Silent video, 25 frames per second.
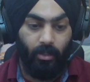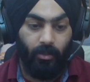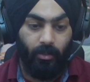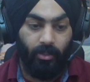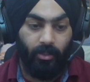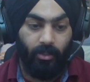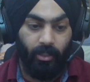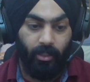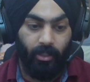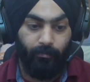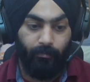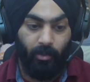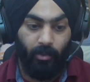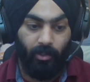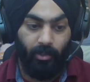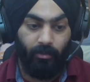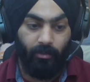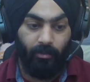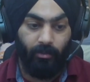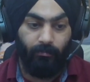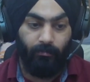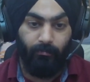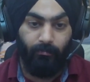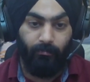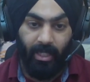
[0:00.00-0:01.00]
grip
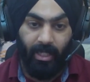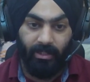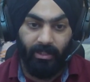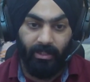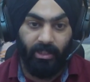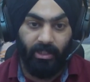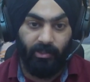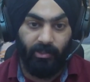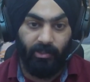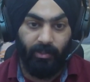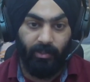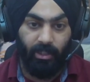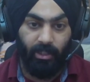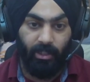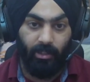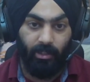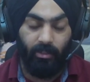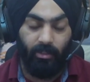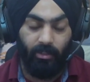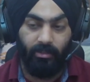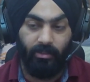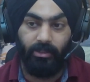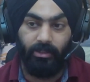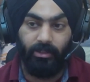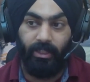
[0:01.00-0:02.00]
on maths as well,
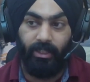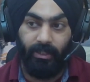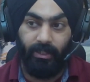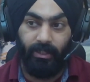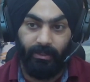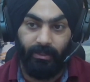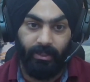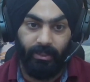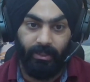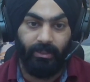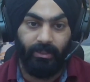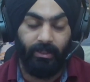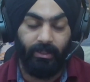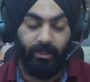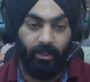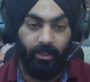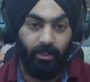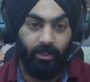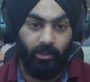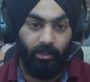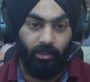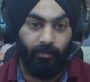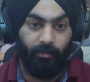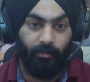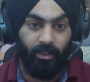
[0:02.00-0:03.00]
statistics
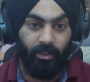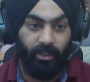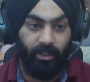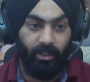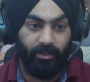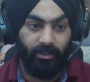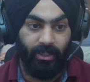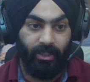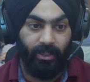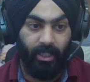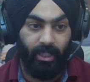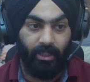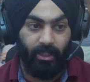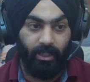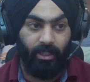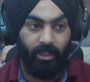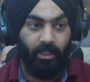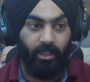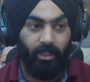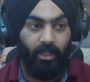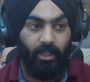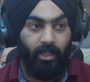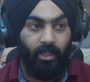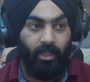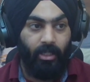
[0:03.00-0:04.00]
to be exact.
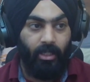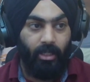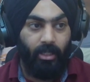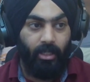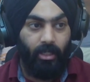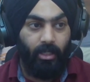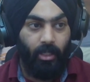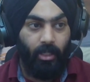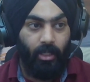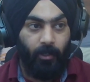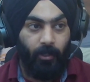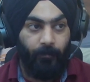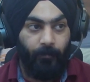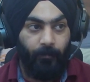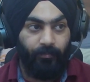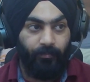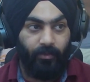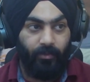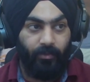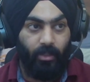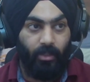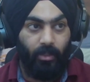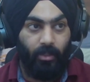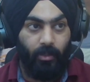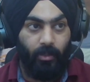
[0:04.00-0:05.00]
Um,
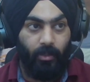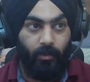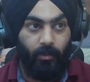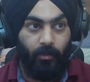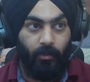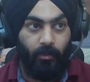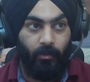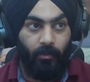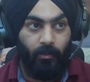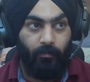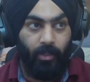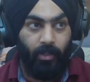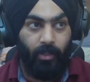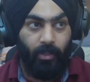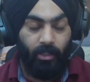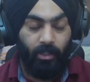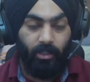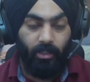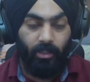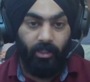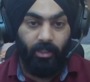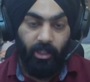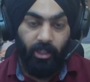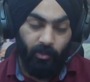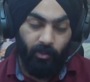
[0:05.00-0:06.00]
but
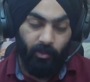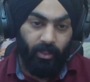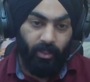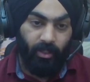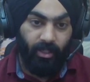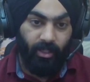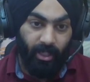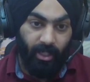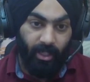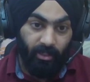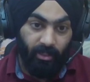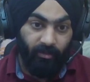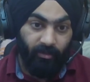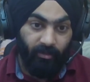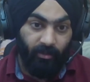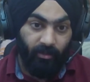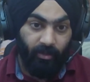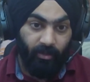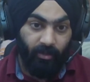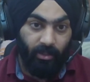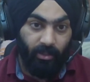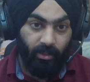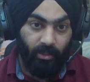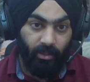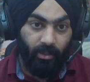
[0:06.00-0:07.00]
you can get away
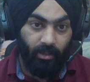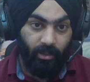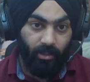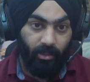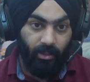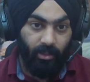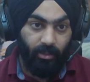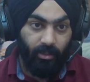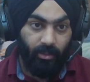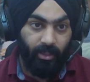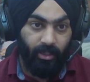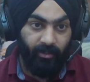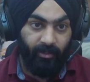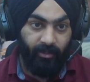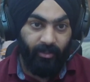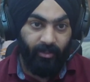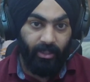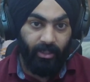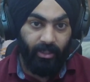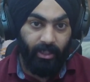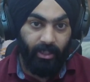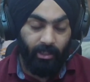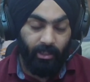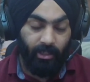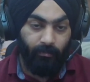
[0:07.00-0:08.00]
with
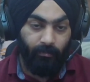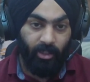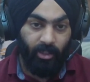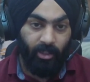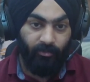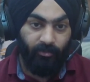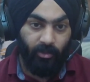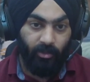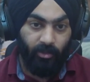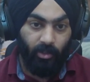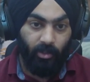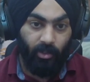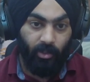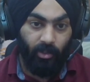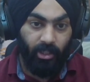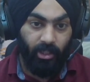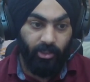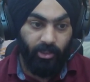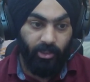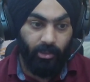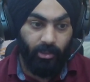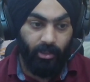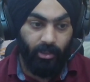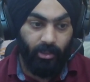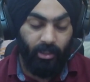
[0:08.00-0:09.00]
having little bit of a
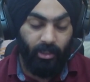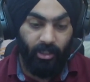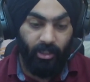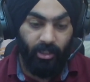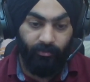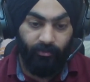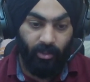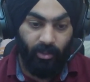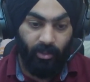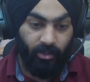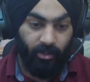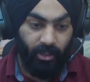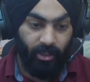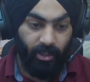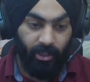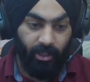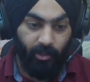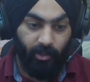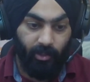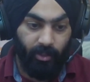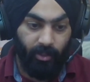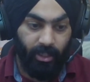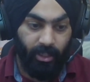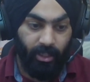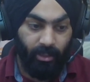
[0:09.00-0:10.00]
knowledge if you are really
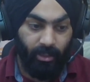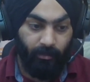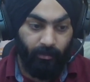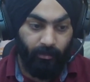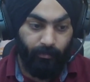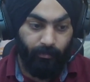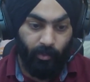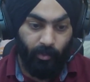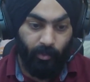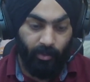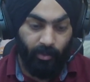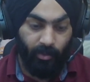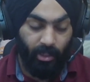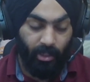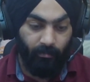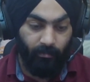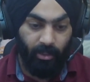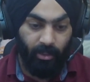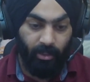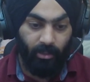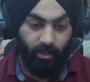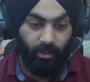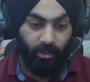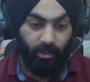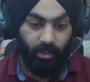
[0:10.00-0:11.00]
good at
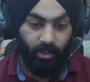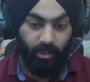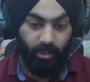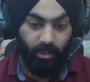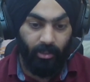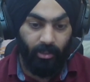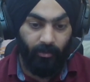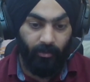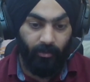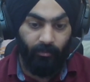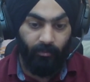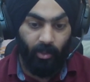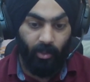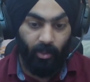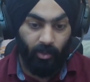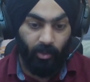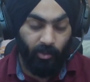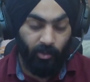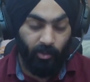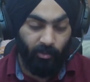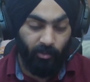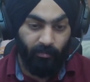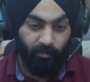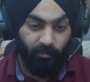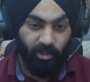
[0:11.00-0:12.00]
programming, not
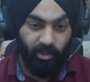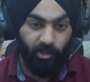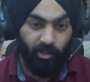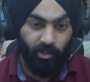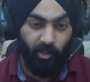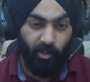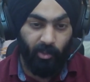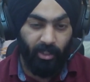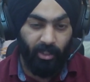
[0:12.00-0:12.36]
too much good